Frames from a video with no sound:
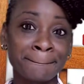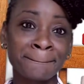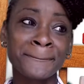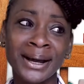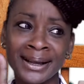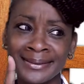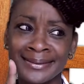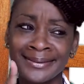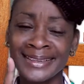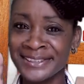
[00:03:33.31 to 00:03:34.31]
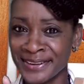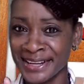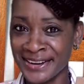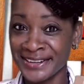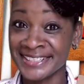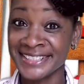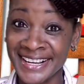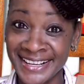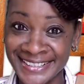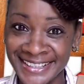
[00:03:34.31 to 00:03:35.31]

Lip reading: But this video is just